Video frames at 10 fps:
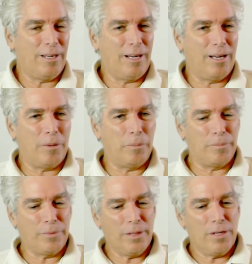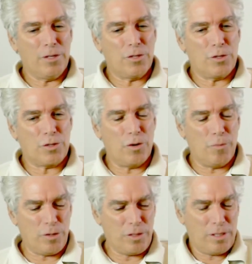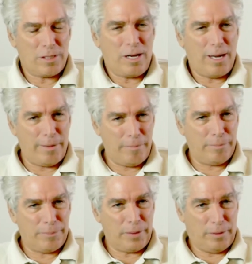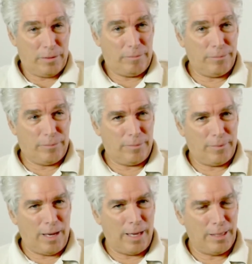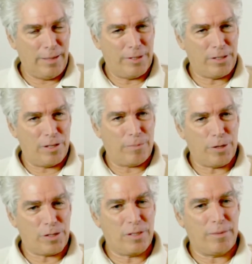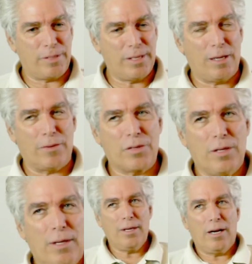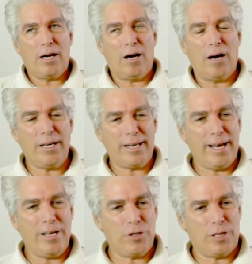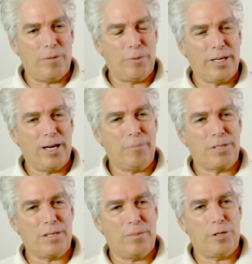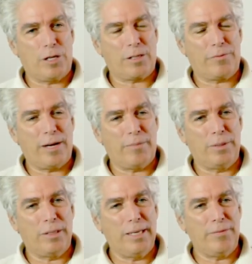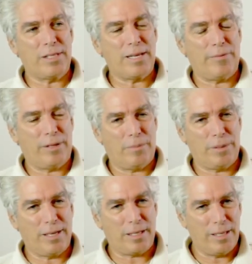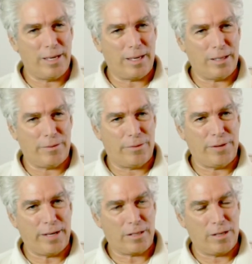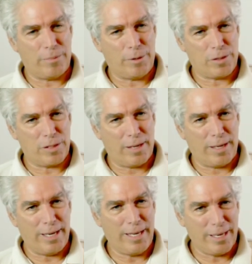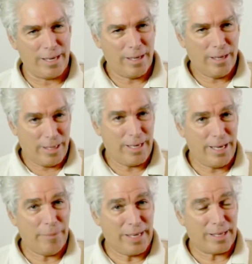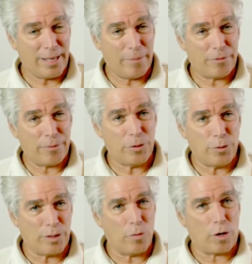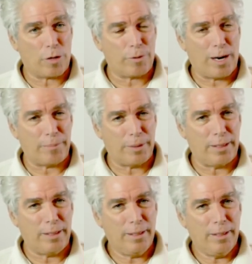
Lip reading: So most of the time, I leave it to the person themselves. On occasion, I'll bring up a subject if I believe it's having a particularly negative effect on the person and inhibiting them from doing the work properly.